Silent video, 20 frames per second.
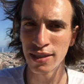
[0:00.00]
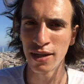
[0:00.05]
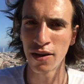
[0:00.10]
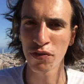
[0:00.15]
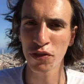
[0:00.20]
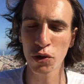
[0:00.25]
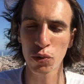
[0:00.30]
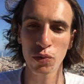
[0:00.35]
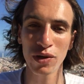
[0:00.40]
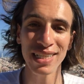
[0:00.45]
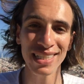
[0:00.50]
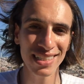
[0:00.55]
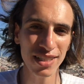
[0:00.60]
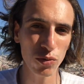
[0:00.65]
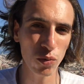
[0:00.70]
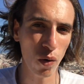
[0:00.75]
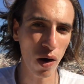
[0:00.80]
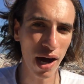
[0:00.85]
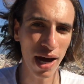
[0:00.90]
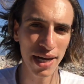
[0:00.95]
The reason
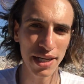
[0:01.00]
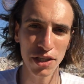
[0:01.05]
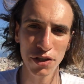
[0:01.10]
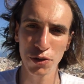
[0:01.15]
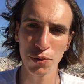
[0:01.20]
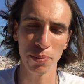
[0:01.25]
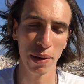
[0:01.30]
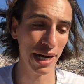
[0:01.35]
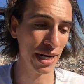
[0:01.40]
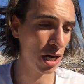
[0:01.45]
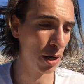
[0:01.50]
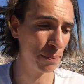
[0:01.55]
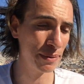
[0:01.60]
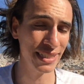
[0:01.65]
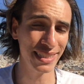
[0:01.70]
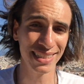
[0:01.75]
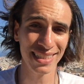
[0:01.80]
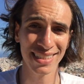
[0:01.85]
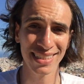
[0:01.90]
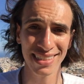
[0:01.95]
why you might not be
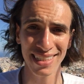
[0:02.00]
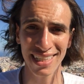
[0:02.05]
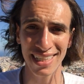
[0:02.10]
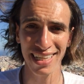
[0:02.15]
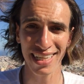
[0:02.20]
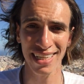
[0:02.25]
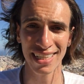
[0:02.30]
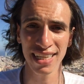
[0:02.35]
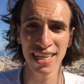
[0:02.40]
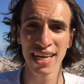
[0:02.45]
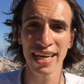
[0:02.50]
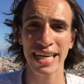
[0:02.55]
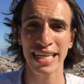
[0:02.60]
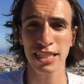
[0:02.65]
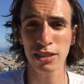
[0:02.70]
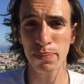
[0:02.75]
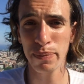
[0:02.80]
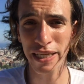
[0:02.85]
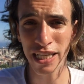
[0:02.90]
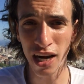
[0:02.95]
succeeding
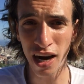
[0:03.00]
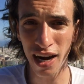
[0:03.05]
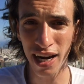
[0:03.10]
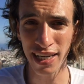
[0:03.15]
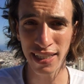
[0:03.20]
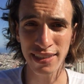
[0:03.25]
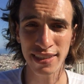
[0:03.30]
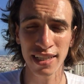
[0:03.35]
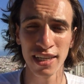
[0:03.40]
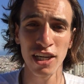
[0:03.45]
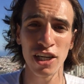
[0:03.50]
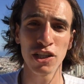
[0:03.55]
is because